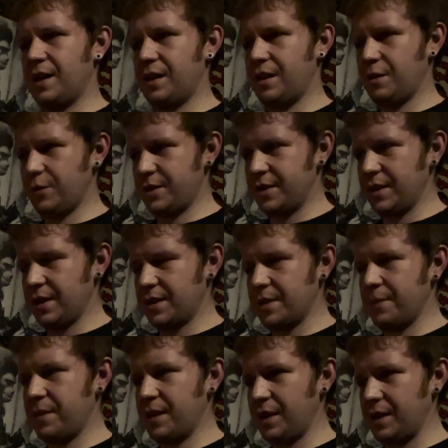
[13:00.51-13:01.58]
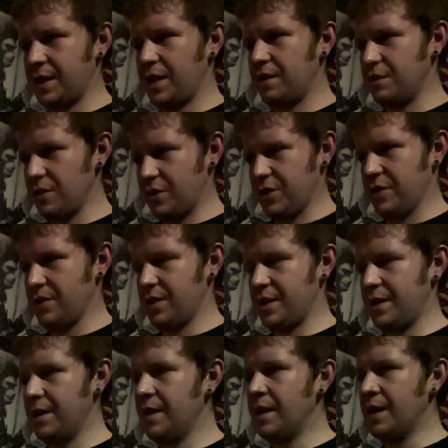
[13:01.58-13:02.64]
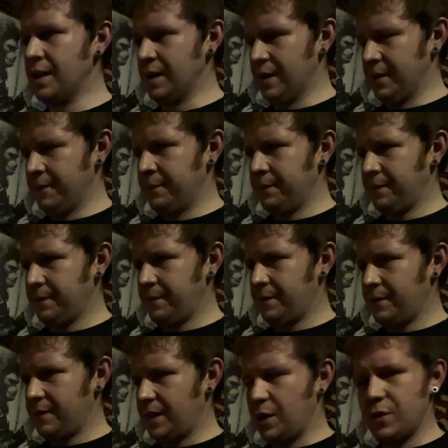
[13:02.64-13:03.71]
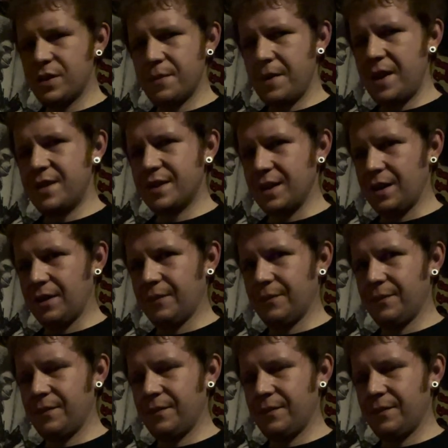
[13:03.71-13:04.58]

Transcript: And it was something that I nurtured, and it was amazing.